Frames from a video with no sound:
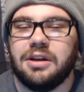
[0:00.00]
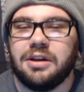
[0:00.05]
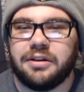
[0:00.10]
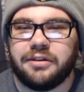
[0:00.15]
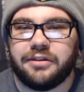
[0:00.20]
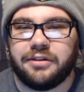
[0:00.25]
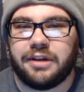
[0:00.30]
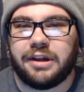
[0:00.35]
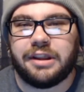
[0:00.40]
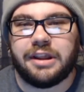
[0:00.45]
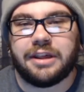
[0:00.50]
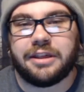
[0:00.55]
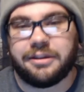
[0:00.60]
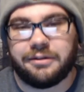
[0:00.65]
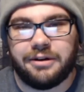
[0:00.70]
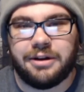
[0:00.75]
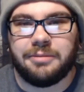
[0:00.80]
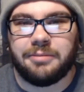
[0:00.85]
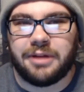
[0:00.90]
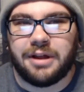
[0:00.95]
because I like
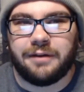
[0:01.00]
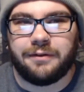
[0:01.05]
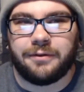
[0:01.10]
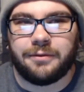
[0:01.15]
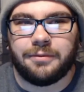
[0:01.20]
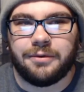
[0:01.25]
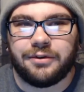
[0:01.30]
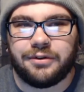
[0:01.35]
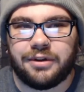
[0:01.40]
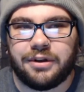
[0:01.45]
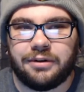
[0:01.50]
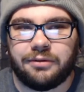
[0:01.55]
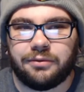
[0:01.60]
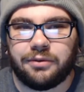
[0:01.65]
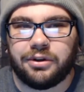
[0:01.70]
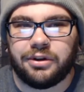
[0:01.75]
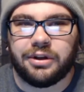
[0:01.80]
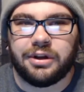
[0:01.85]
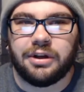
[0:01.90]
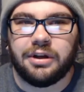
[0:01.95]
three D platformers and they don't
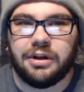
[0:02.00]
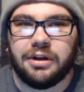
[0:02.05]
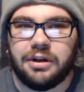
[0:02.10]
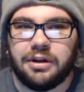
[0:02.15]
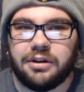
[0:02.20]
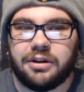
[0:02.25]
really...